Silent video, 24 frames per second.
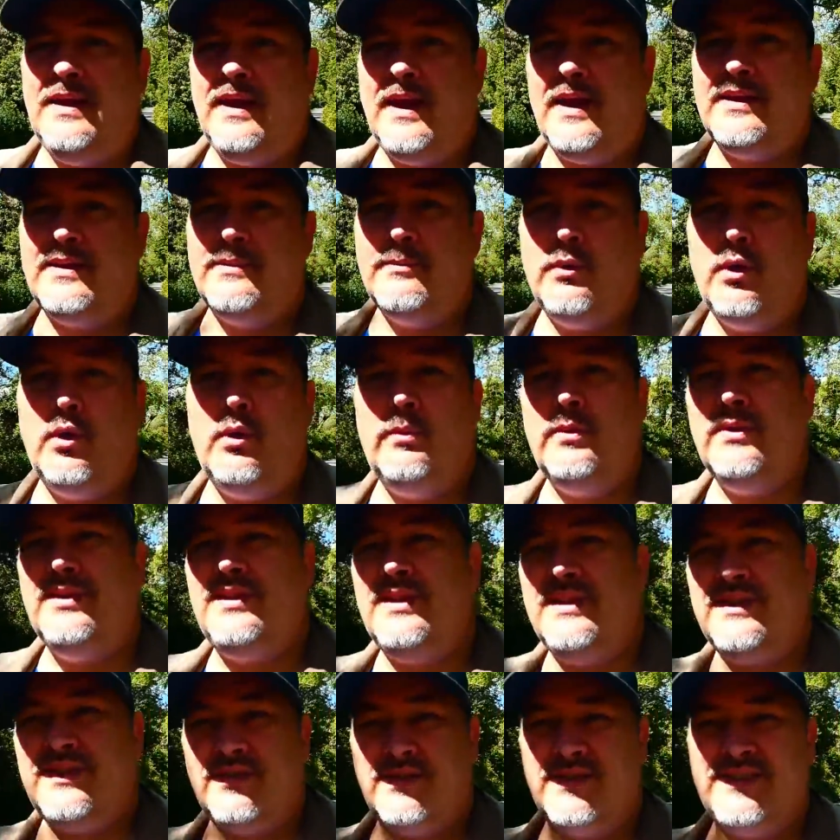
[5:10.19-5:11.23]
At the moment
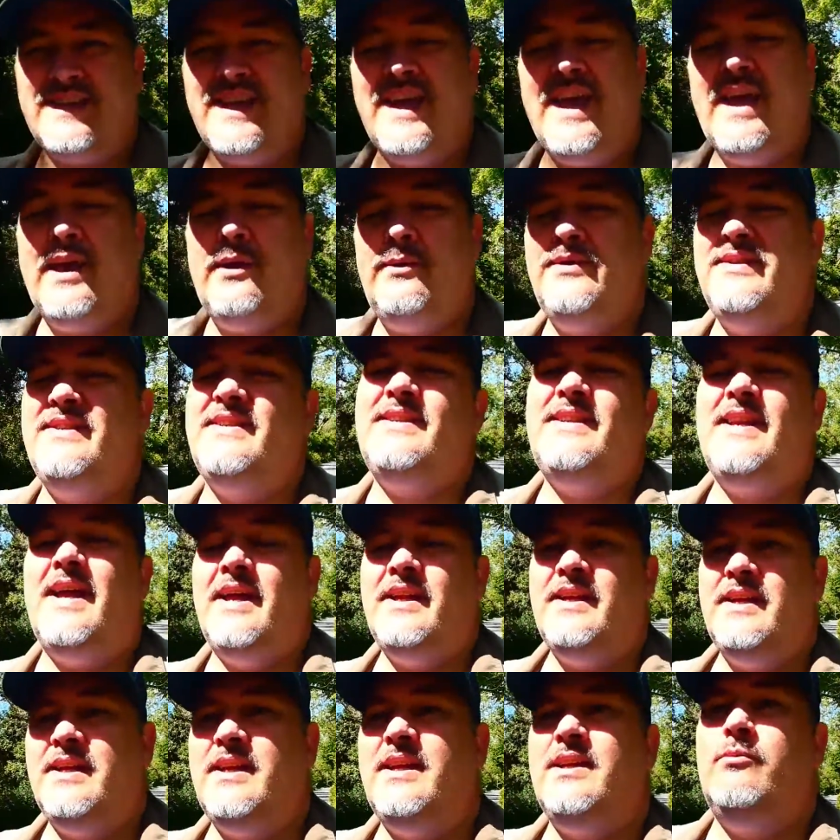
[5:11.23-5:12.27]
it's just a house
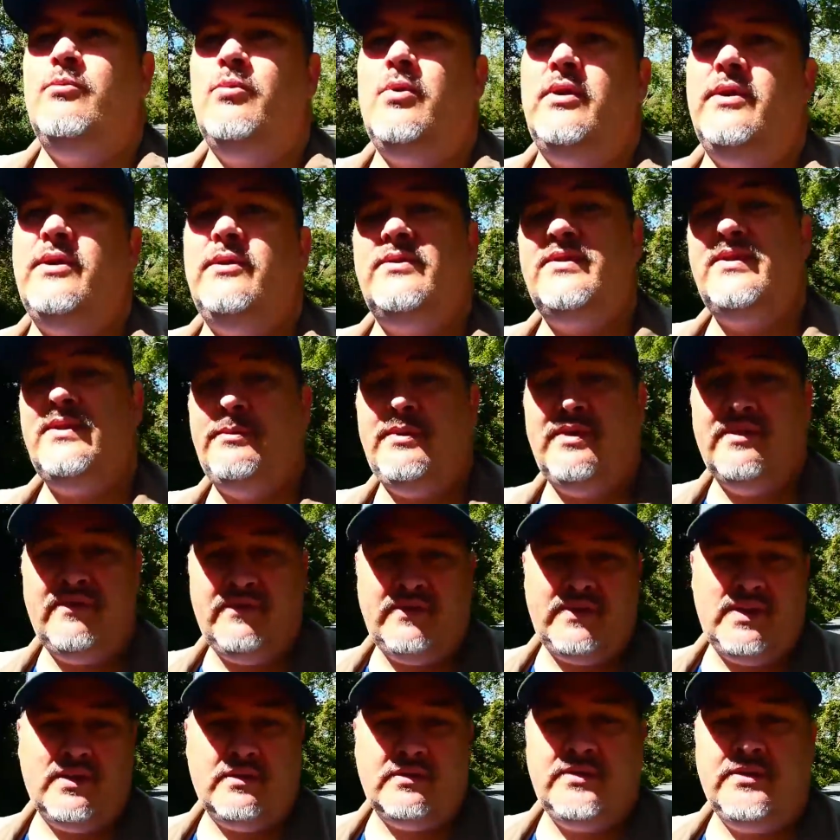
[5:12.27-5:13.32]
standing in what used to be a
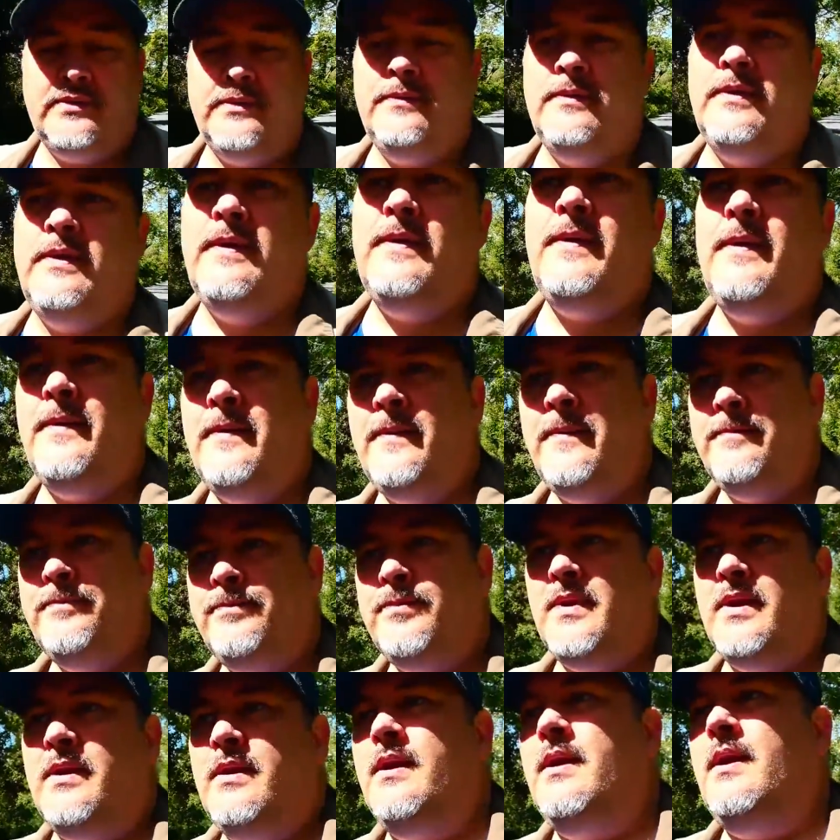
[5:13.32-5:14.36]
field.
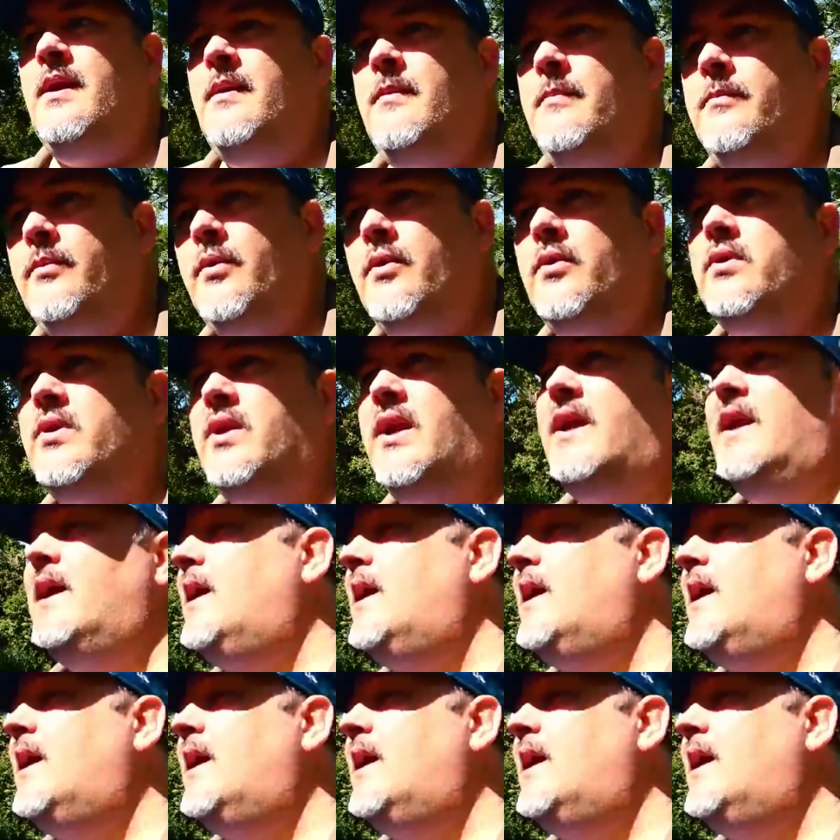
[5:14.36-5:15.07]
But